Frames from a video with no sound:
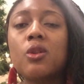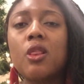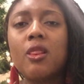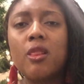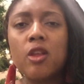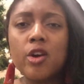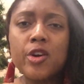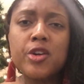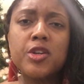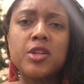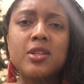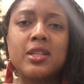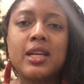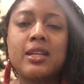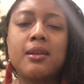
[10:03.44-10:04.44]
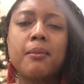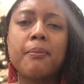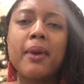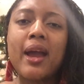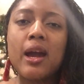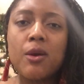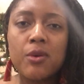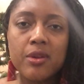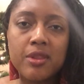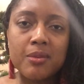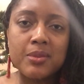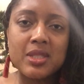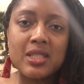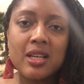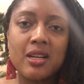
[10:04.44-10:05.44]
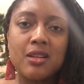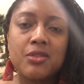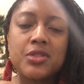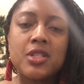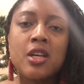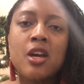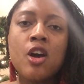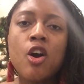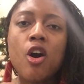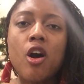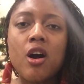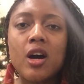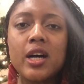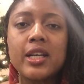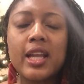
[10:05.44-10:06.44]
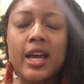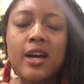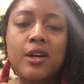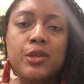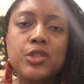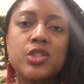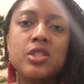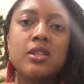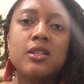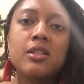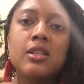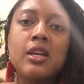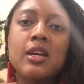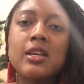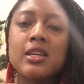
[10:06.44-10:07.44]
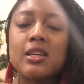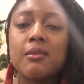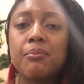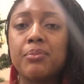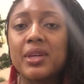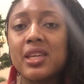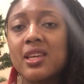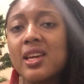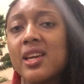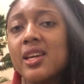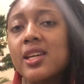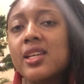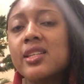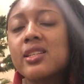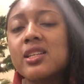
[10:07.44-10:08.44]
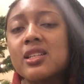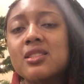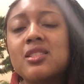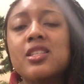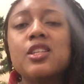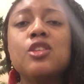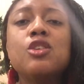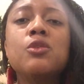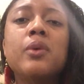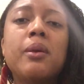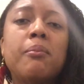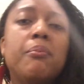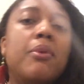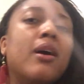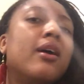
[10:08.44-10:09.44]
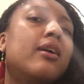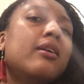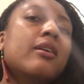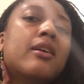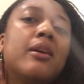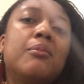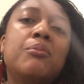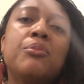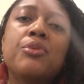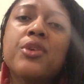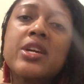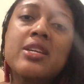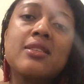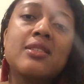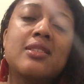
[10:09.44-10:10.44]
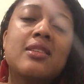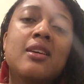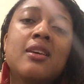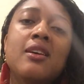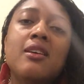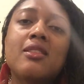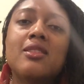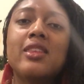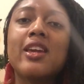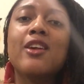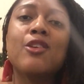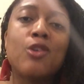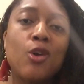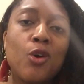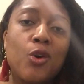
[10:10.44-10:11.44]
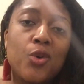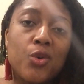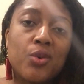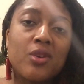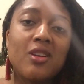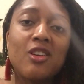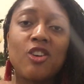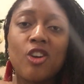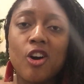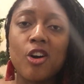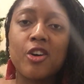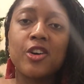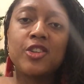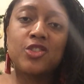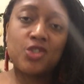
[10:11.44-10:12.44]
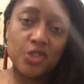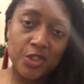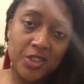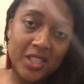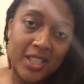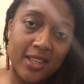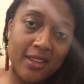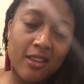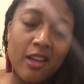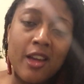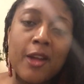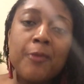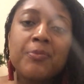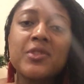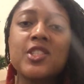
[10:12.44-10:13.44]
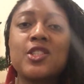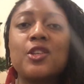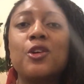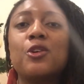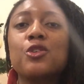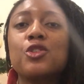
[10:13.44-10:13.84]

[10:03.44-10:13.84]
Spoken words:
learn and empower themselves on how to begin, continue, embark, embrace their own lock journey. So